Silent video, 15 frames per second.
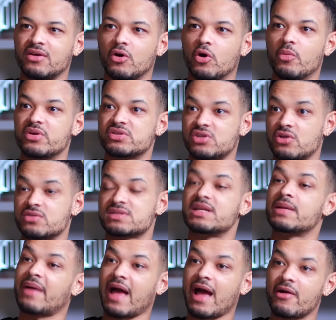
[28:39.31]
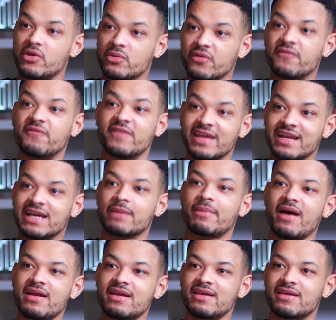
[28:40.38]
almost constantly about how you were feeling
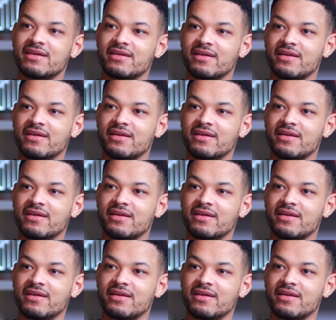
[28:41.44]
about it.